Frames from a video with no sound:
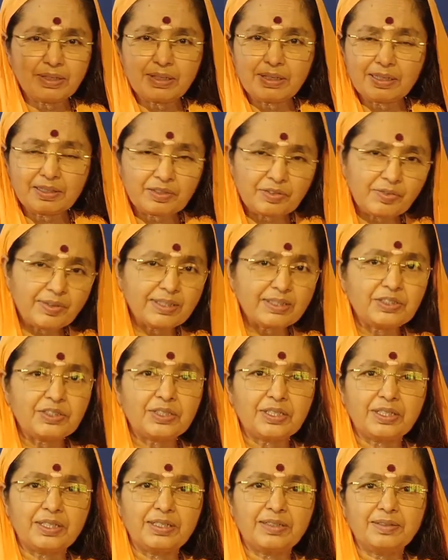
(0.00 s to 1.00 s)

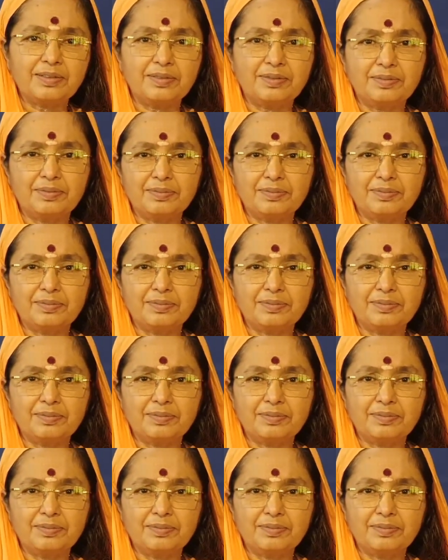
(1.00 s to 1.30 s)
literature,